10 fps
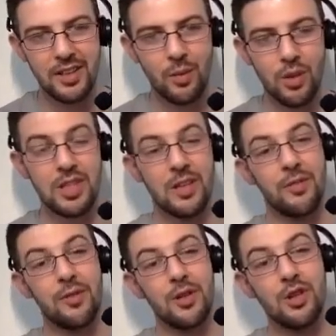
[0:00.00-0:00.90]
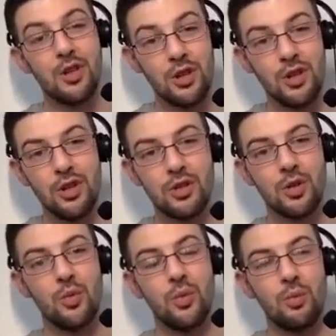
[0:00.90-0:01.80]
What's in it for you?
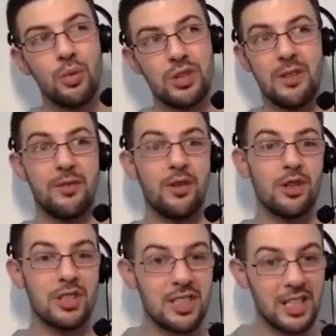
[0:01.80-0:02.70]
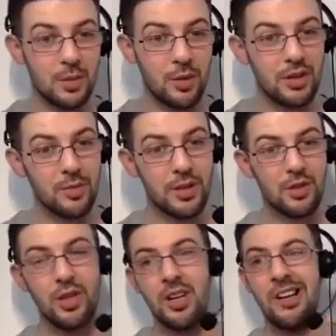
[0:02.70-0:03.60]
So what's in it for you as a salesperson, as a business
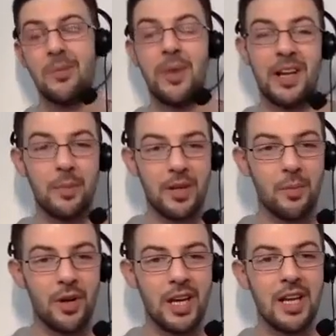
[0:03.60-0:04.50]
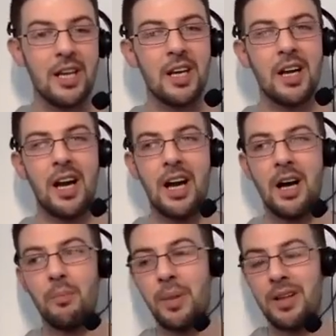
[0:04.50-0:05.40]
owner, making a bit of money,
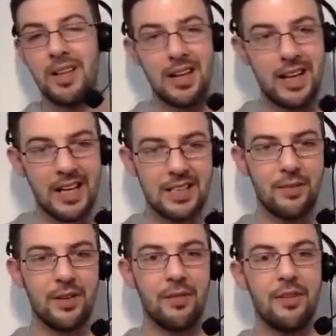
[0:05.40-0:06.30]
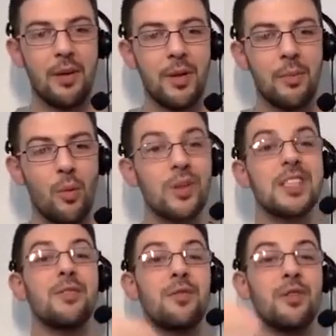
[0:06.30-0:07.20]
building a legacy for your family. But what's
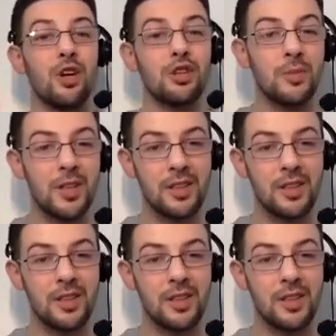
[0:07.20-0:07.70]
in it for the customer?